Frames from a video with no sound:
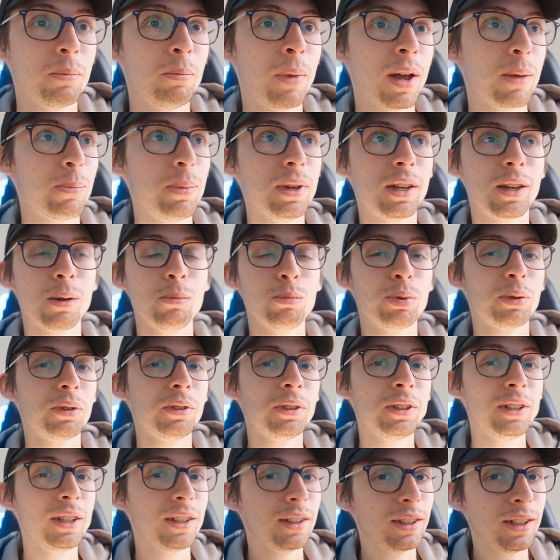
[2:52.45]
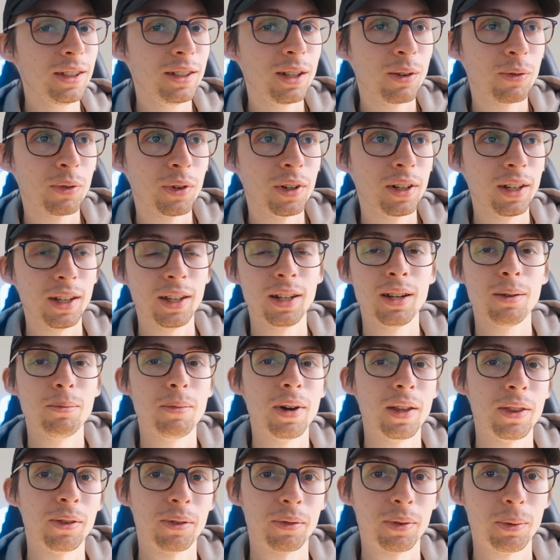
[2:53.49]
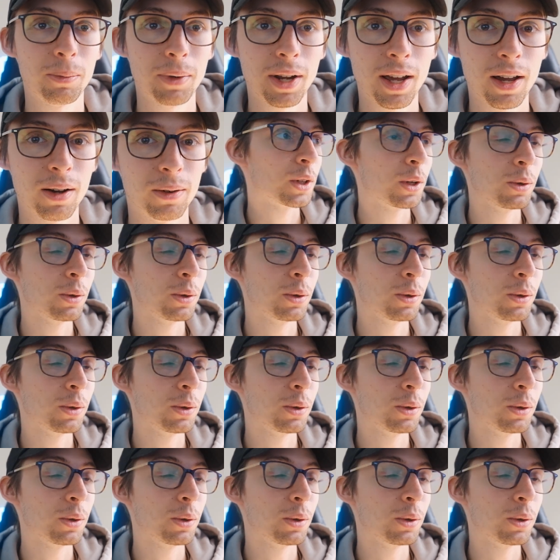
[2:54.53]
might be completely different in a month from now.